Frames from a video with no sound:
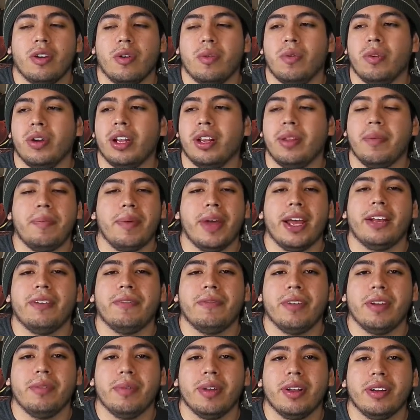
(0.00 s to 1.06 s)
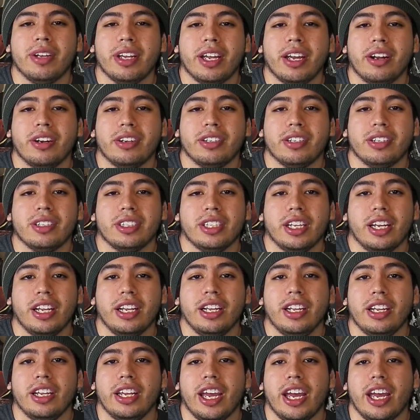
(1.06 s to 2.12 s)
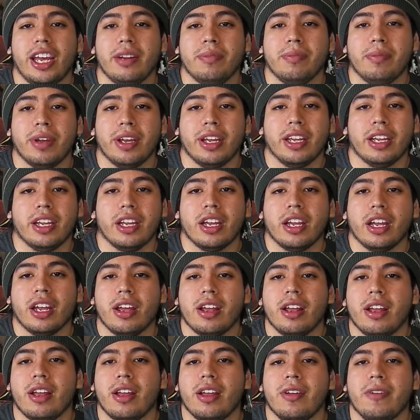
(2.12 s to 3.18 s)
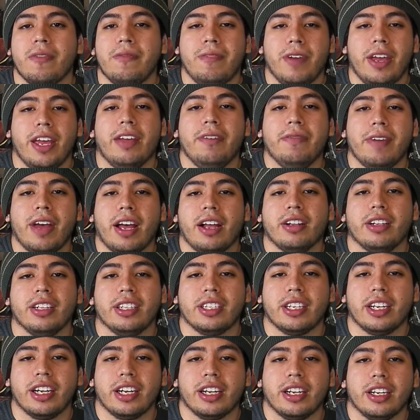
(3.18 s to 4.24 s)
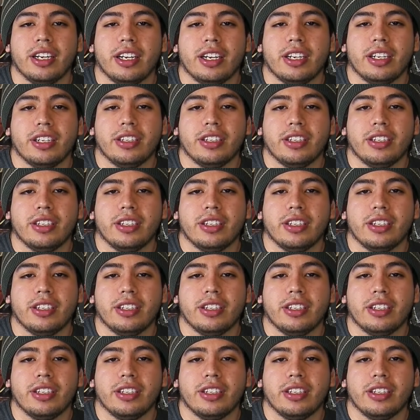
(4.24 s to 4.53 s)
One of the best female characters in the anime, Faye Valentine.